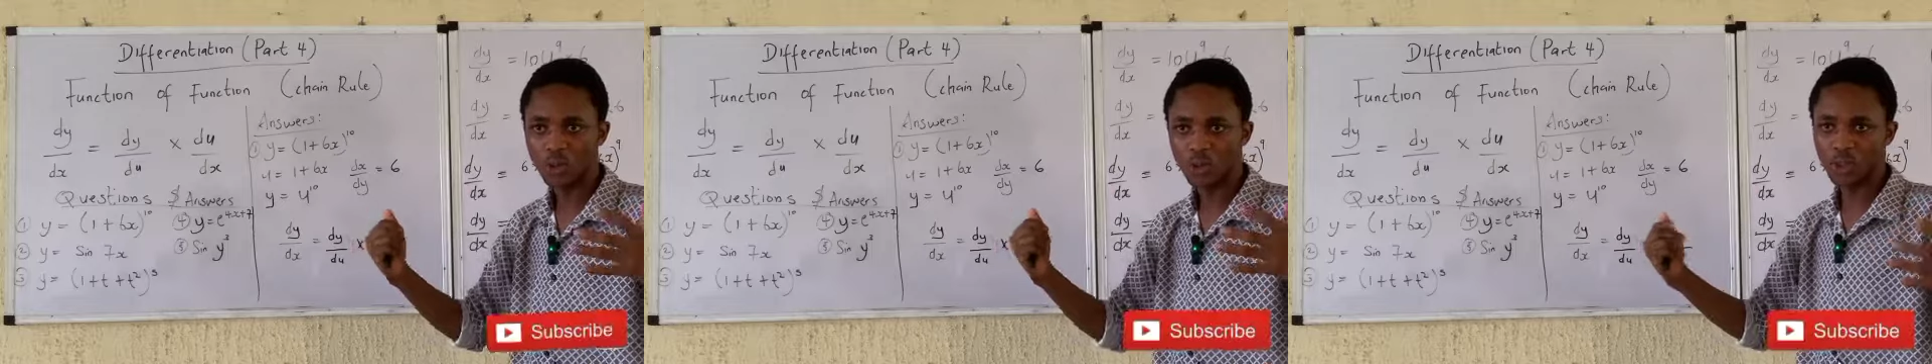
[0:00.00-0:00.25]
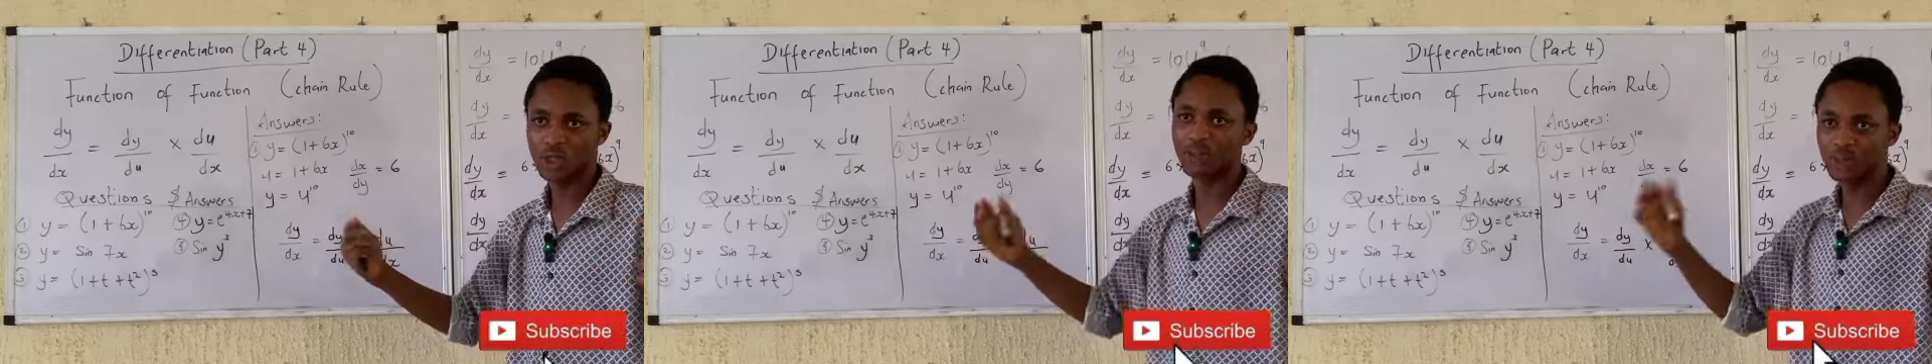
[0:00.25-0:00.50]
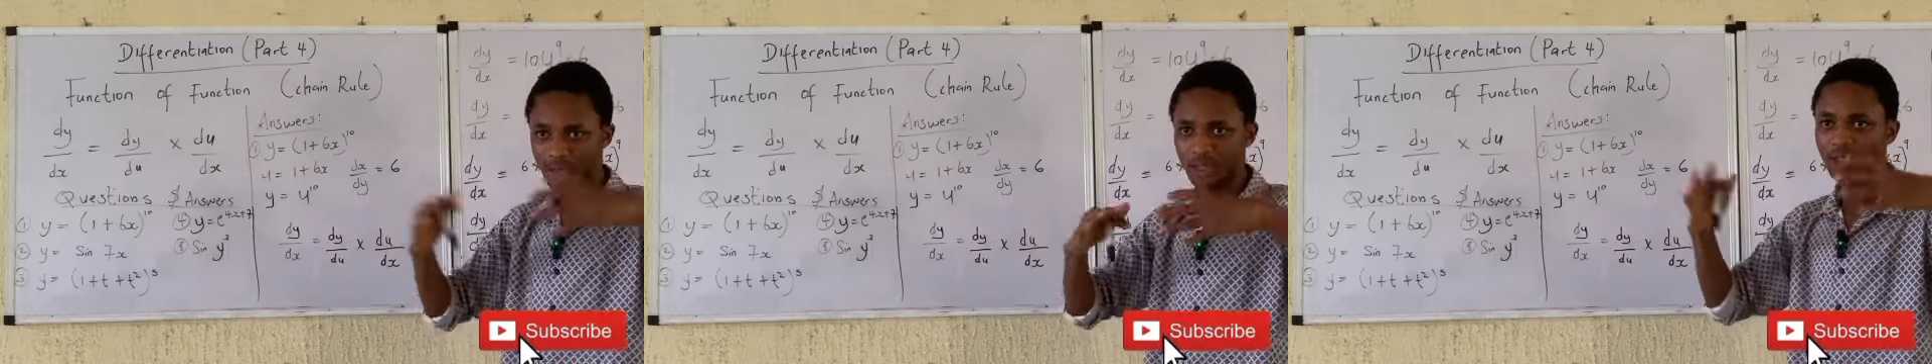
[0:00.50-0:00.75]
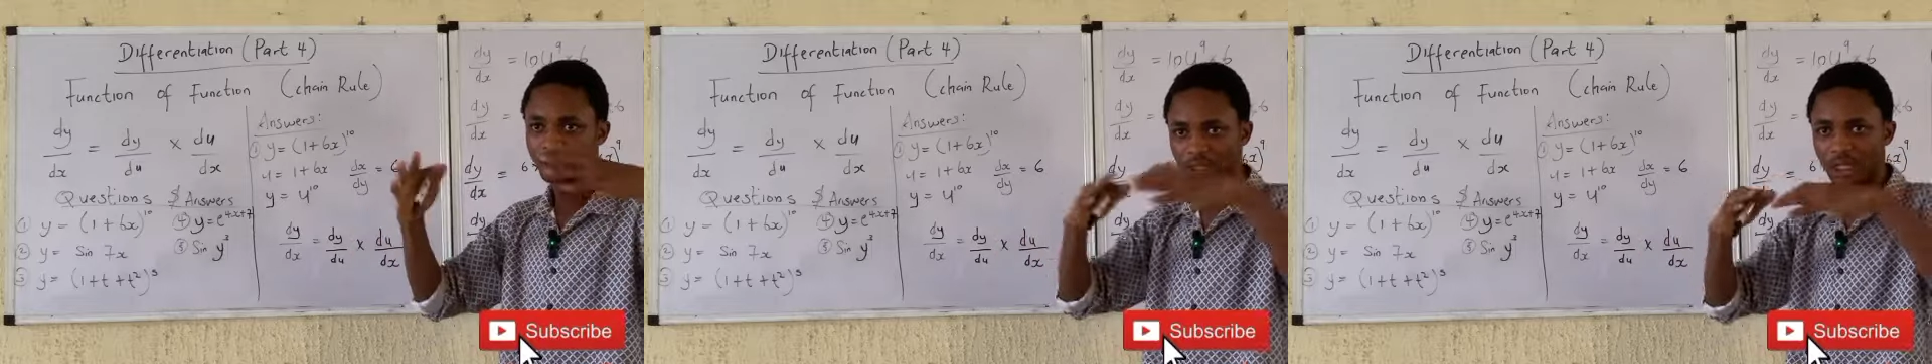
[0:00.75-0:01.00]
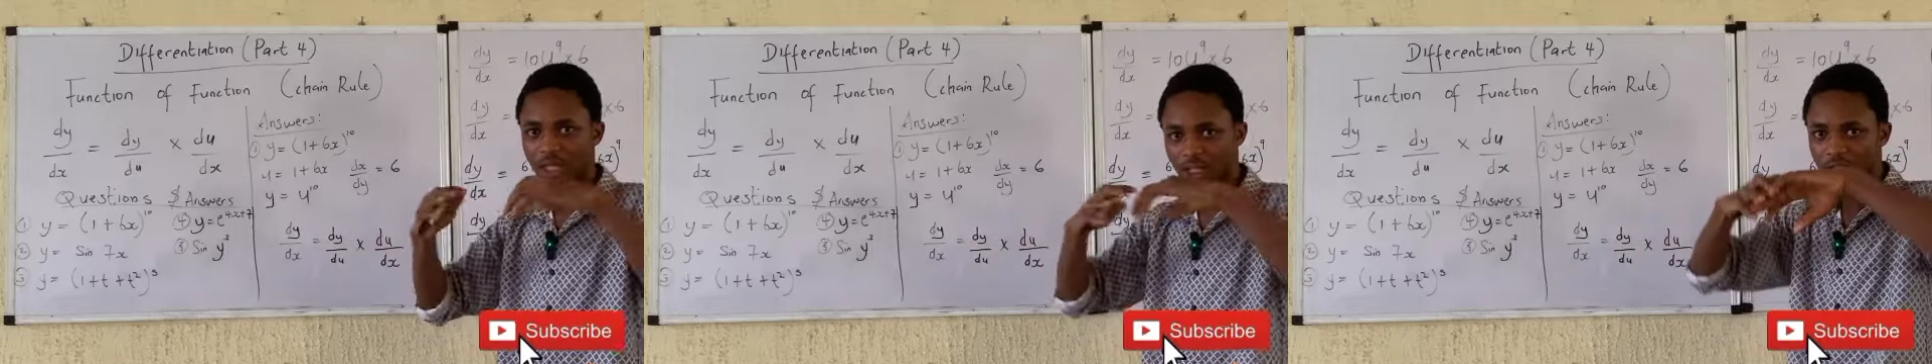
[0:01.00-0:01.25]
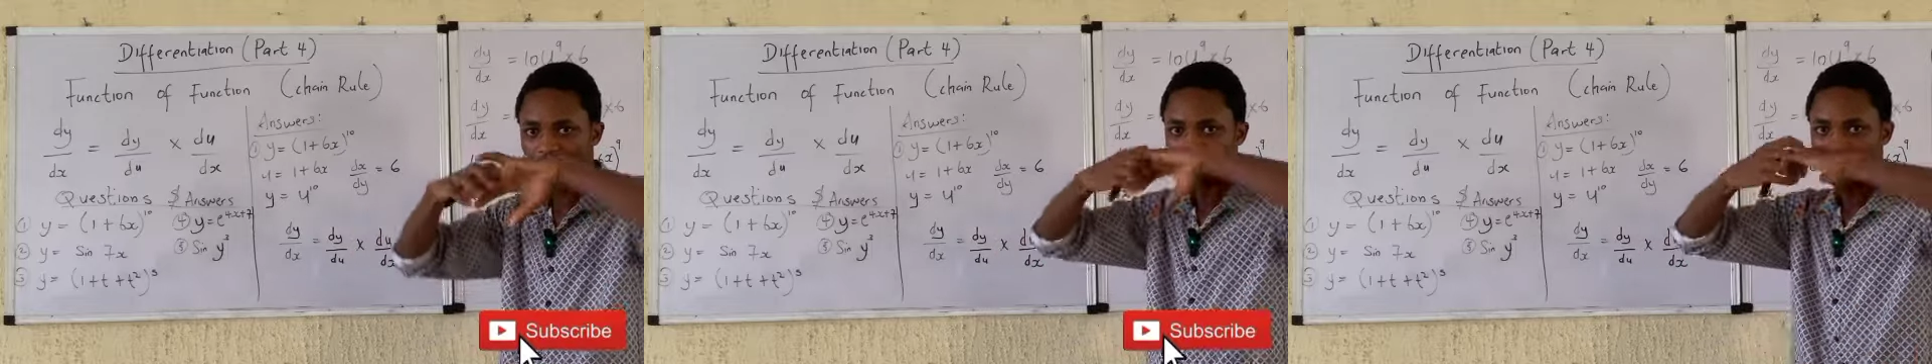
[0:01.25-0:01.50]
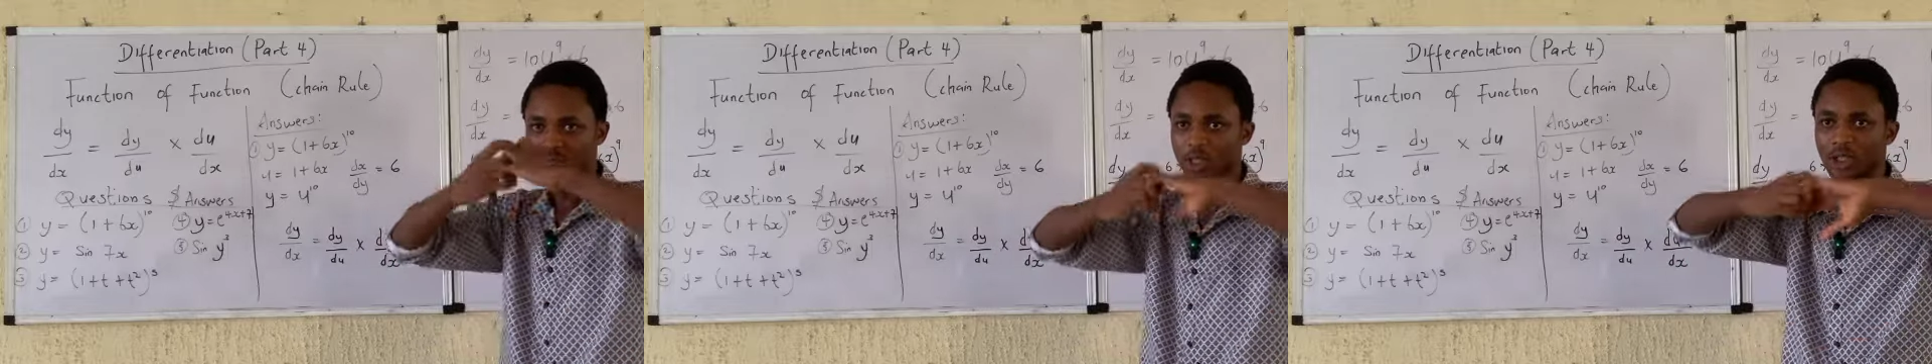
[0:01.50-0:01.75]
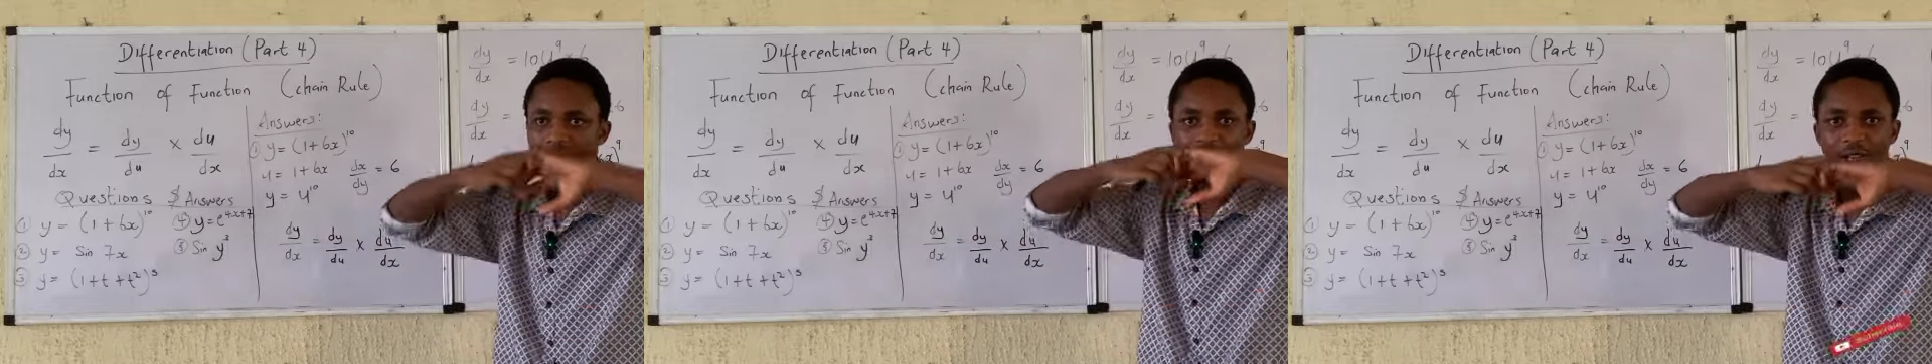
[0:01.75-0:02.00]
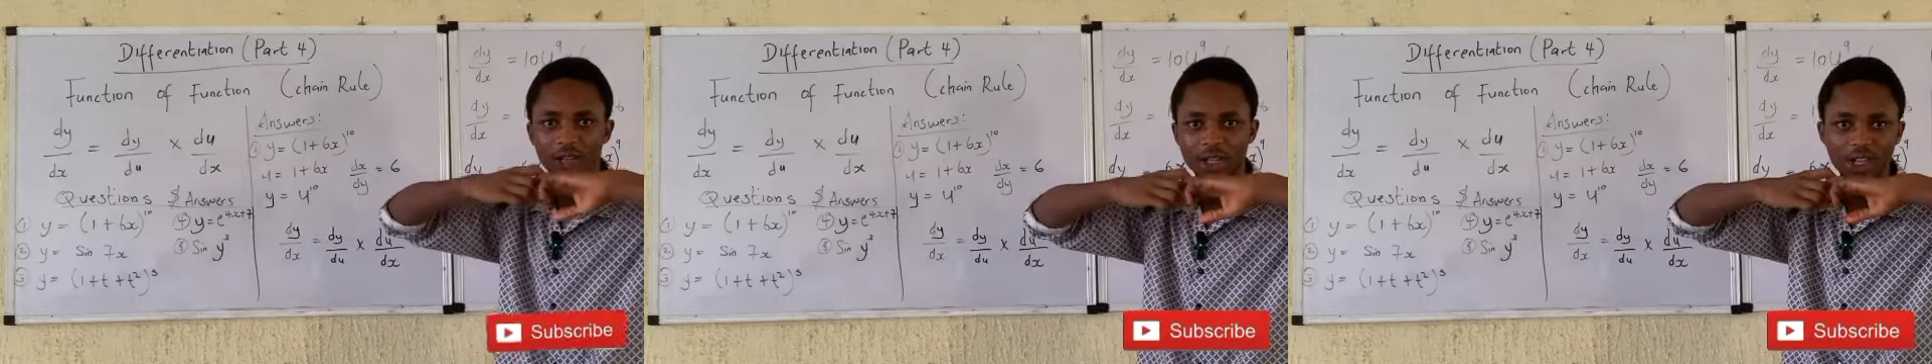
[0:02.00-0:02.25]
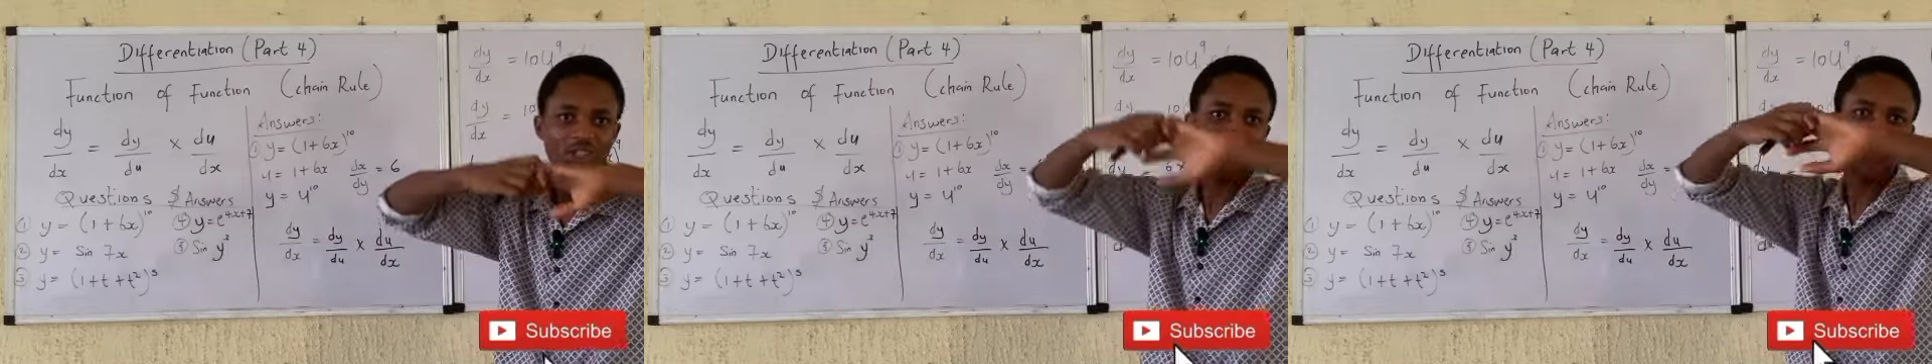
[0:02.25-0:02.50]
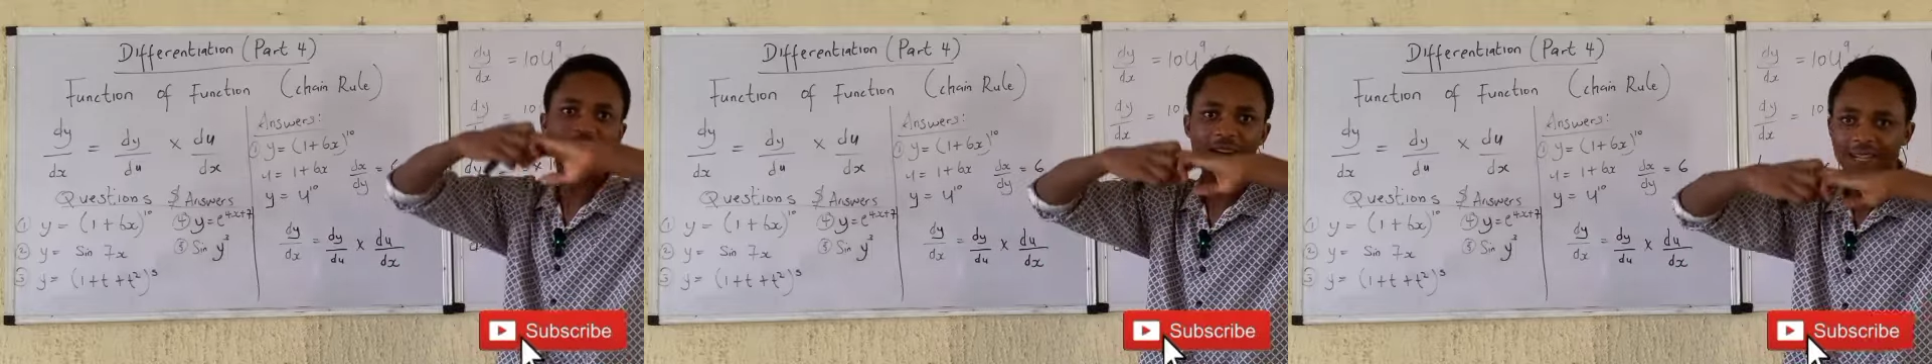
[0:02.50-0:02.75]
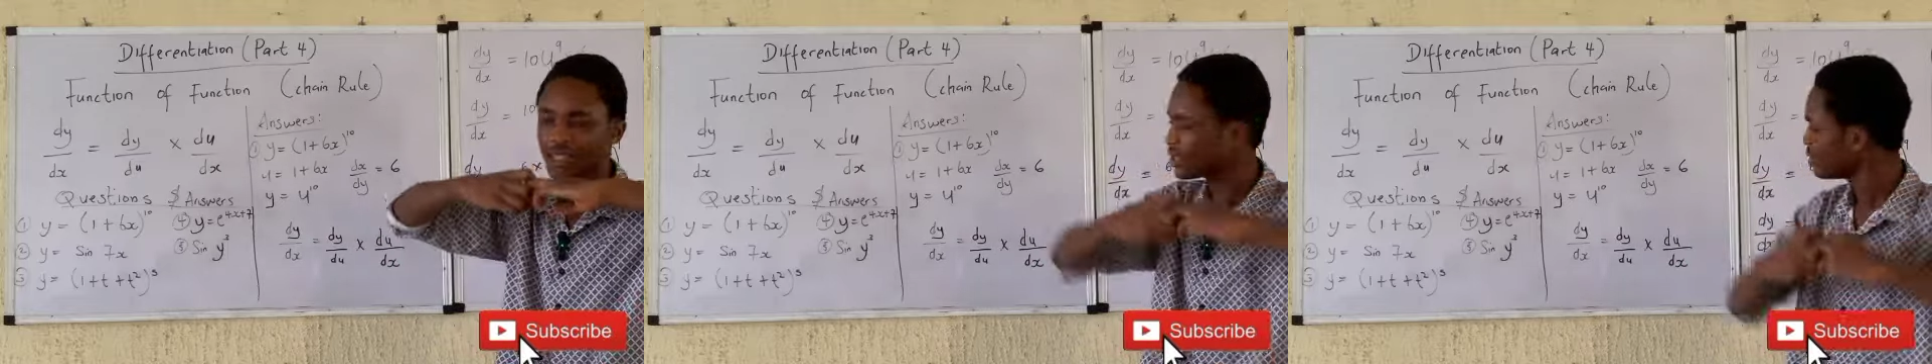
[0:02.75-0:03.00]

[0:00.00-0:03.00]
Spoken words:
When something is together, that's chain, right?